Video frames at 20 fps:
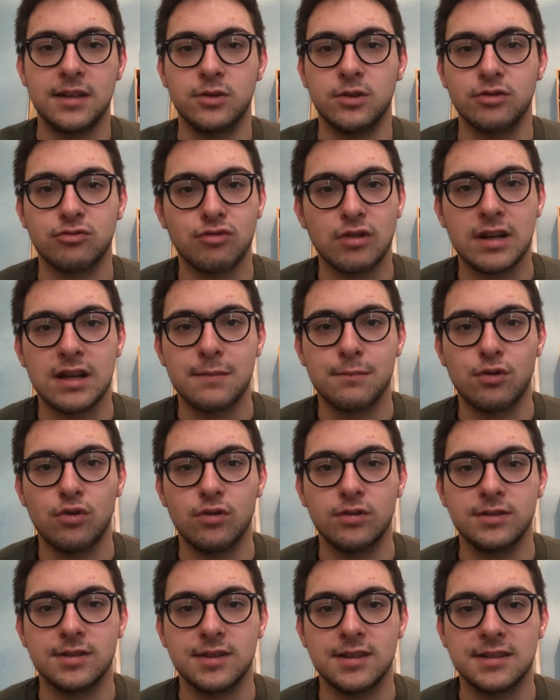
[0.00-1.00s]
So he's really
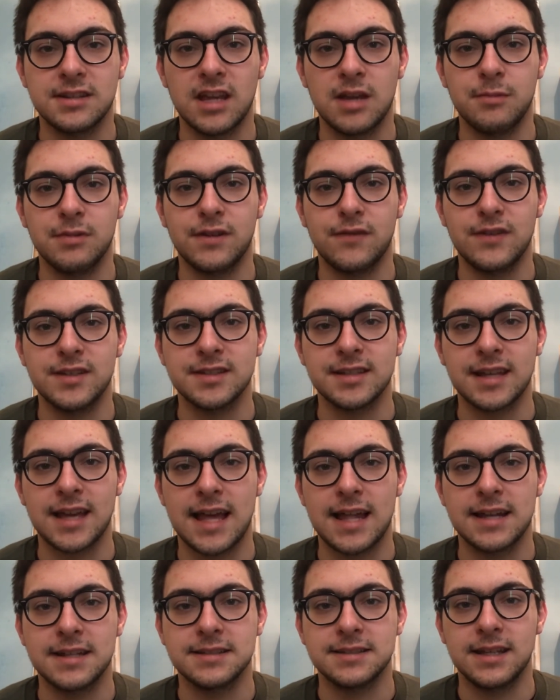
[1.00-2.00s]
important to the team, his
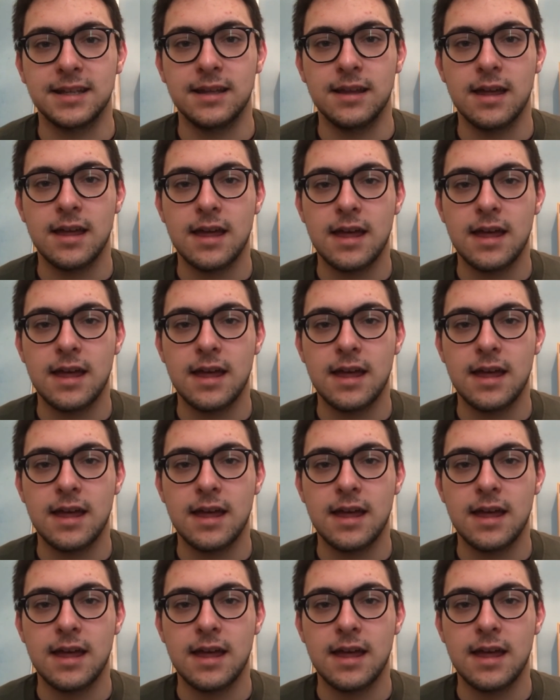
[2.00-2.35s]
physicality.